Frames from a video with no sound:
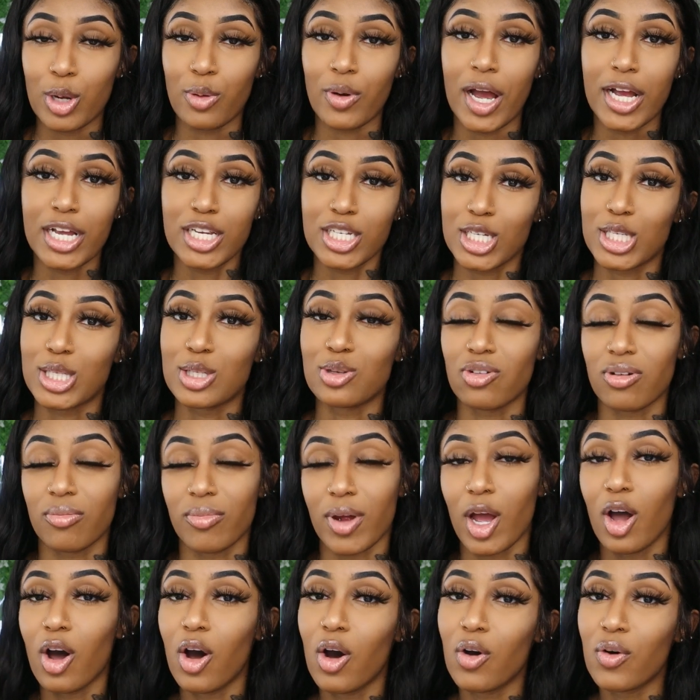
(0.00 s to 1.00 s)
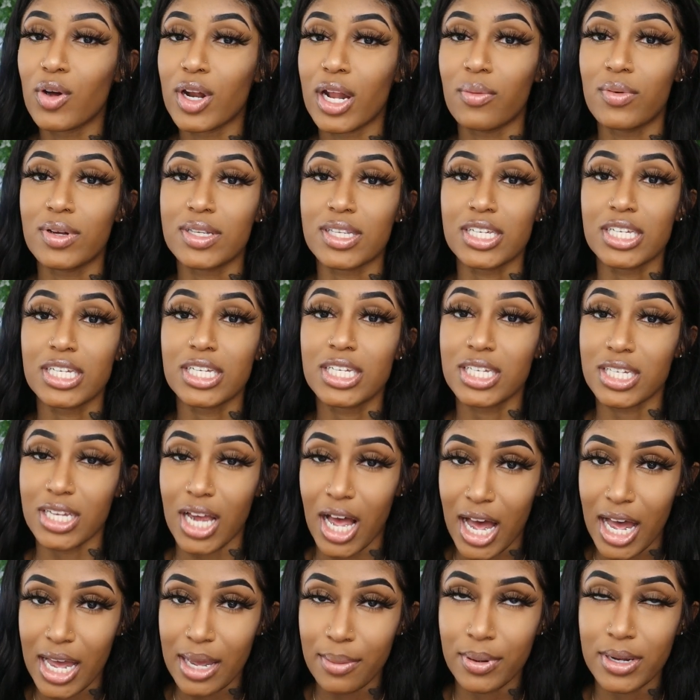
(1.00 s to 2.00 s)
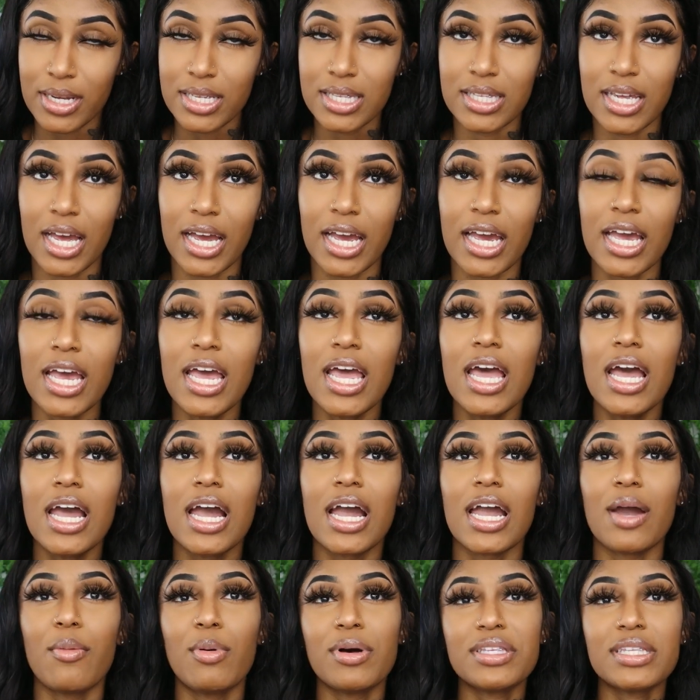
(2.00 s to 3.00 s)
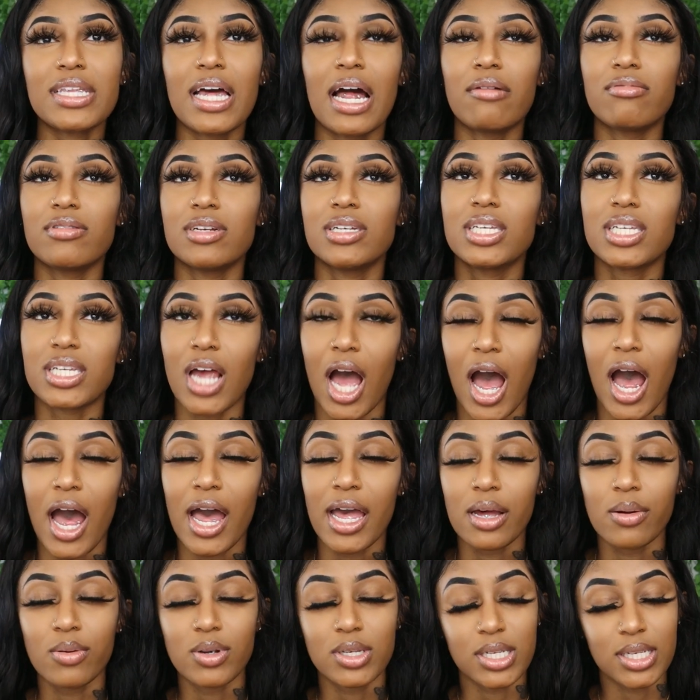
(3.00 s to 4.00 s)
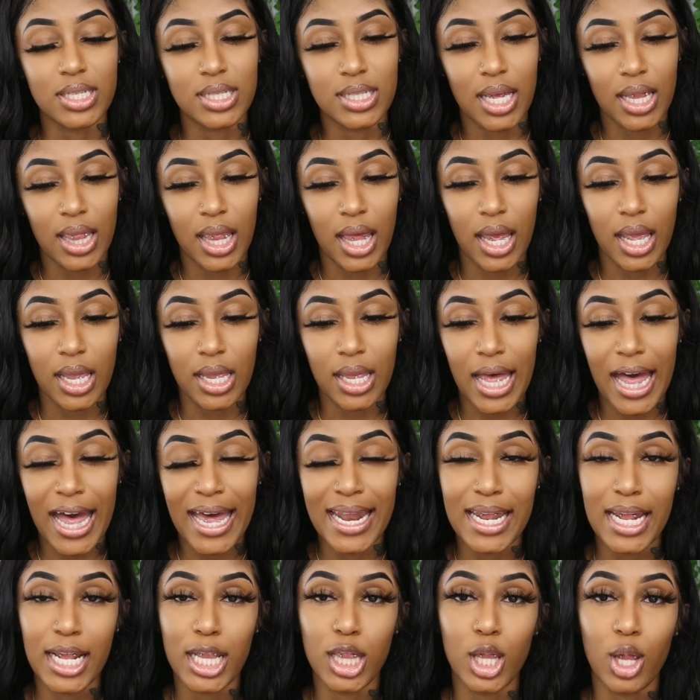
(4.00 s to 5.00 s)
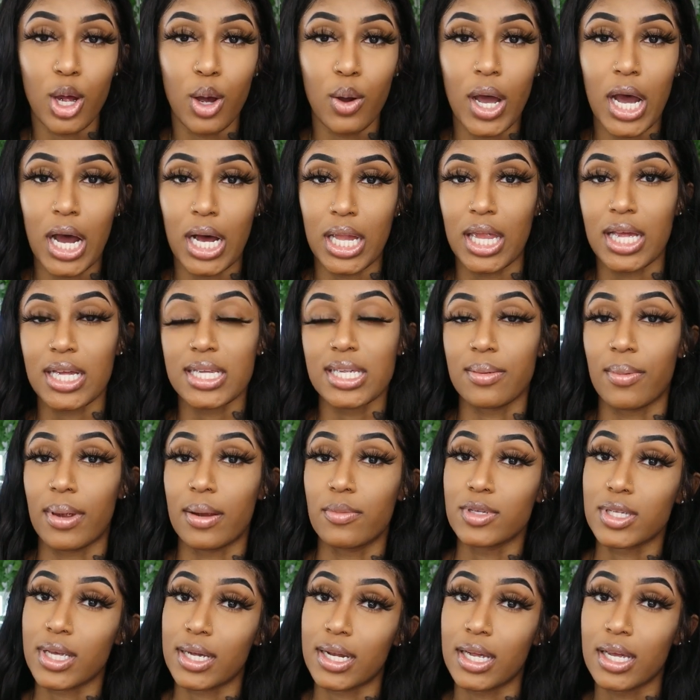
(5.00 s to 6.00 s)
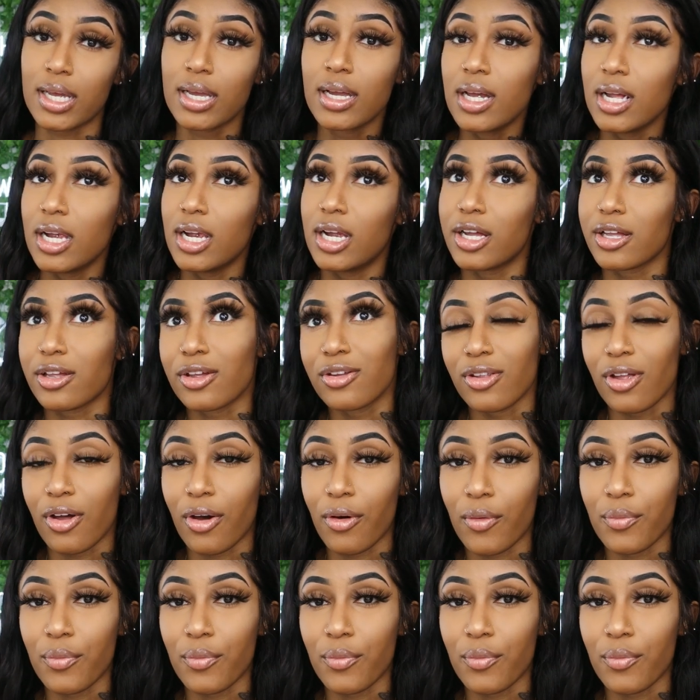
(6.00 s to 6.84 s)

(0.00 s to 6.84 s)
the point where I can just do it on my own. I wasn't shy per se. It wasn't that I was shy. It was just that like, I didn't know how like somebody was gonna, you